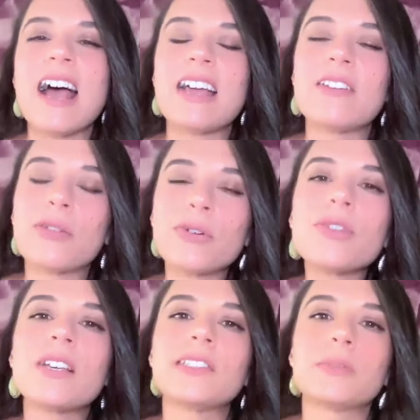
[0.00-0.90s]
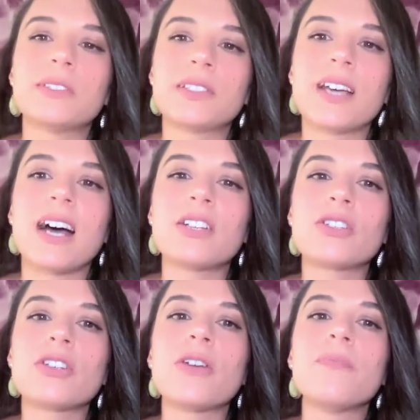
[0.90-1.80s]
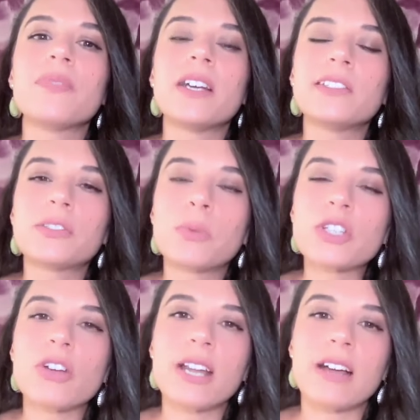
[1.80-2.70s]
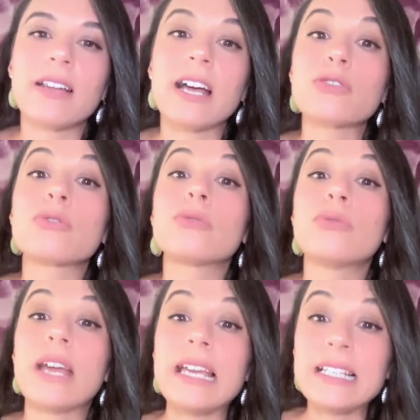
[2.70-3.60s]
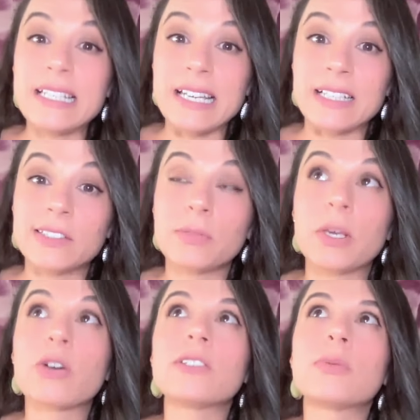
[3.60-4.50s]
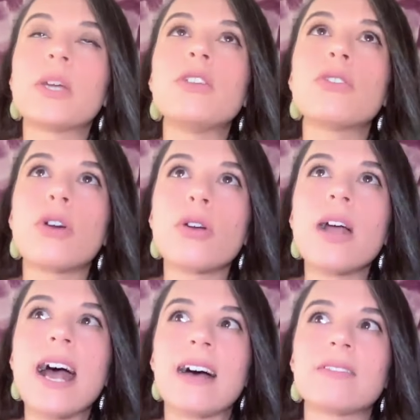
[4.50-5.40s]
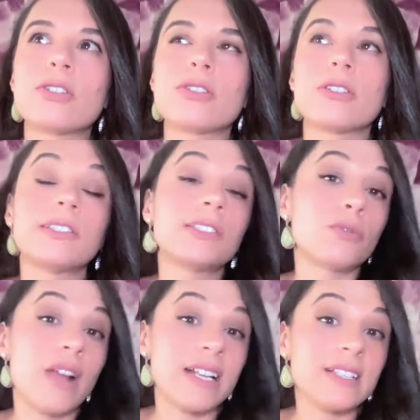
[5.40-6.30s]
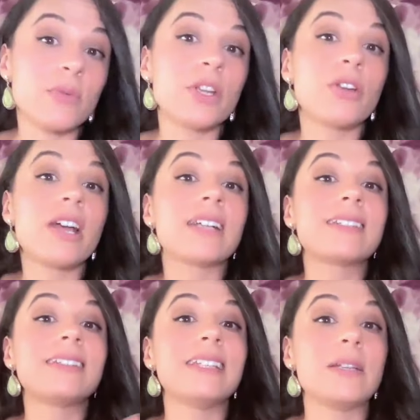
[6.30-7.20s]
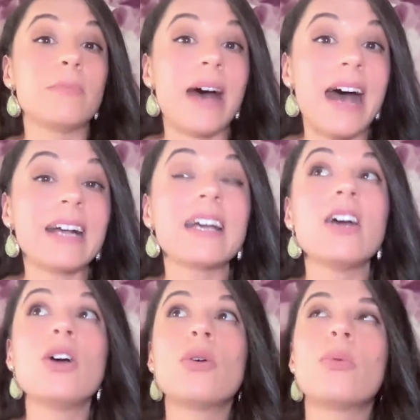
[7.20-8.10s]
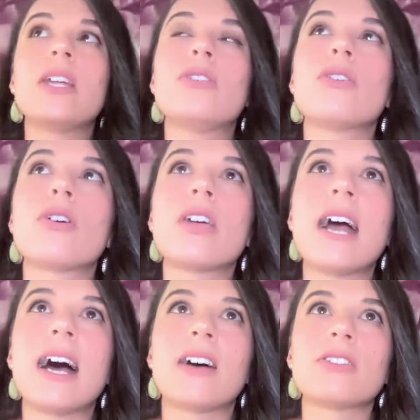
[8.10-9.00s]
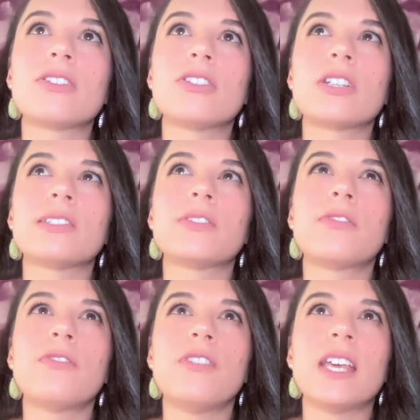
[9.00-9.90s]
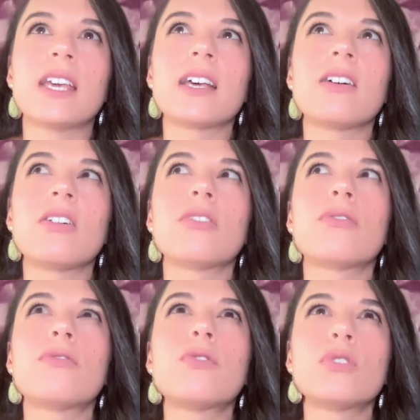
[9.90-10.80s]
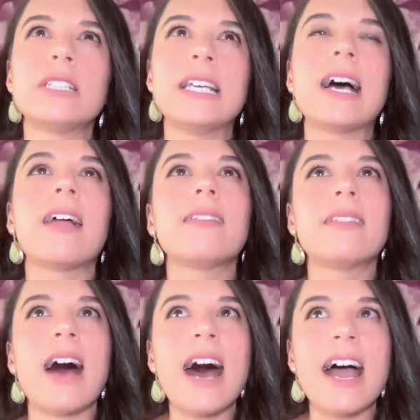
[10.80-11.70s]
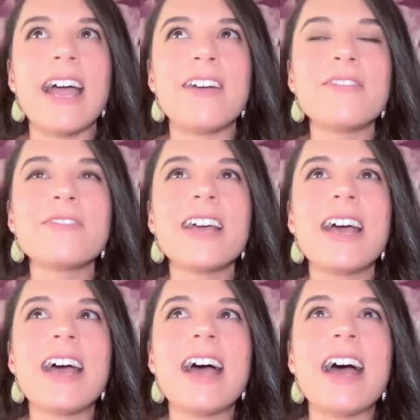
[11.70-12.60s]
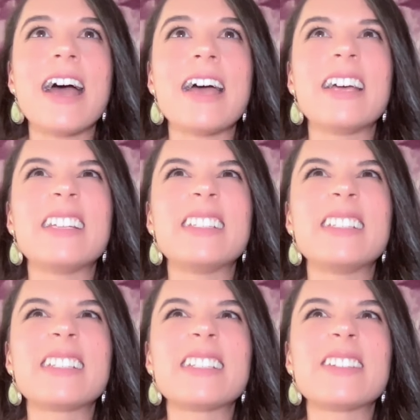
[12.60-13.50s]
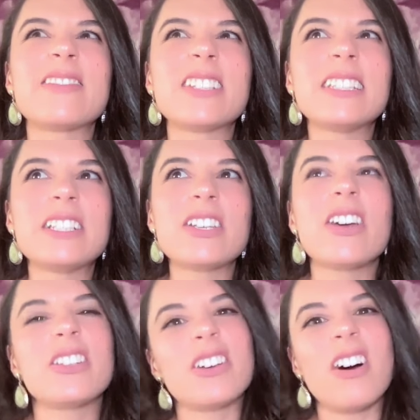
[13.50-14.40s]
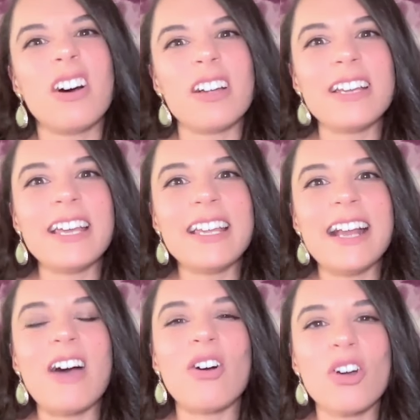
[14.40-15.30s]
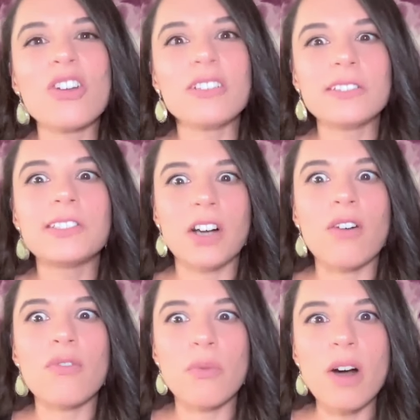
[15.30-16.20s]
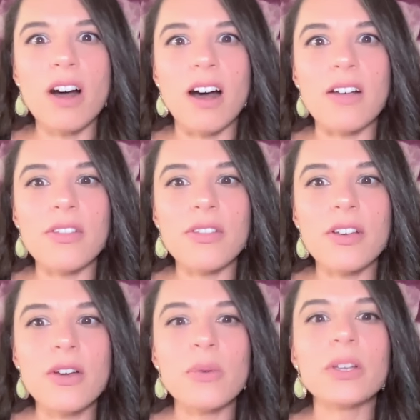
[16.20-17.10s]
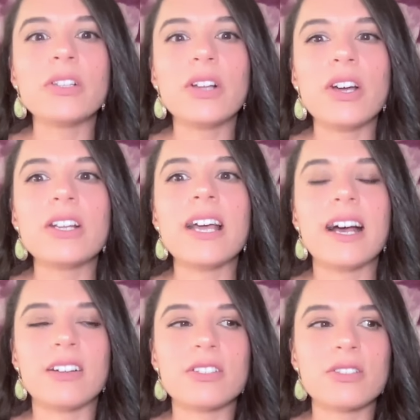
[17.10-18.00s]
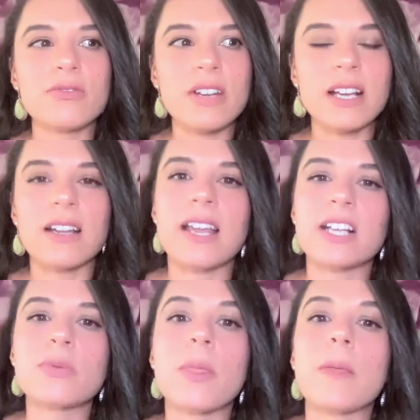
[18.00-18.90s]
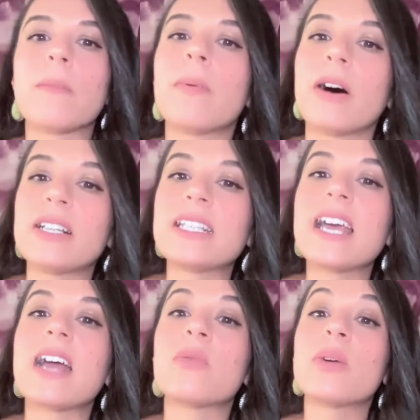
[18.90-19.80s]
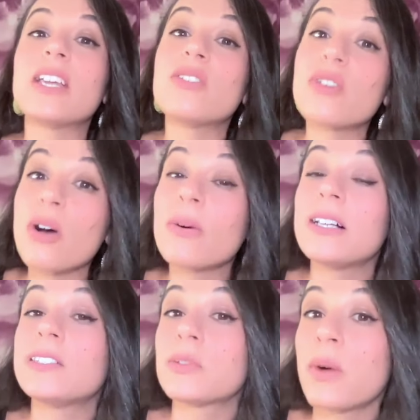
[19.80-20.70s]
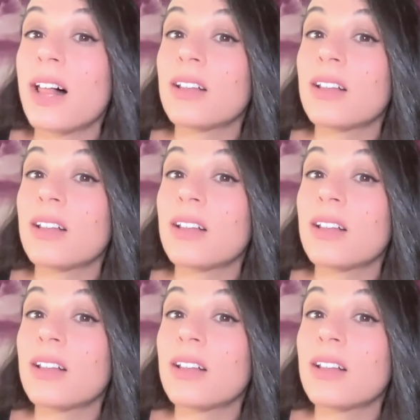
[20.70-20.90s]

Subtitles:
And through this, we start to switch on our natural radiance because we know how to surrender. We know how to lean back. We know how to just feel fully alive and really turned on in our own self-worth. We learn how to reconnect with the body, and we know it as well.